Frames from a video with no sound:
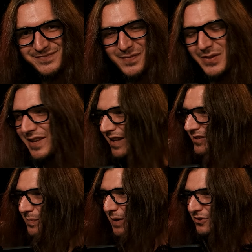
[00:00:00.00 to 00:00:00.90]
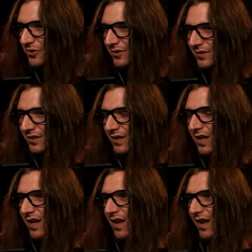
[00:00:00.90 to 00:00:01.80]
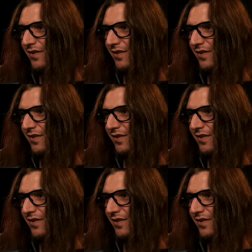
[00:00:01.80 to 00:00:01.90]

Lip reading: Isn't that special? And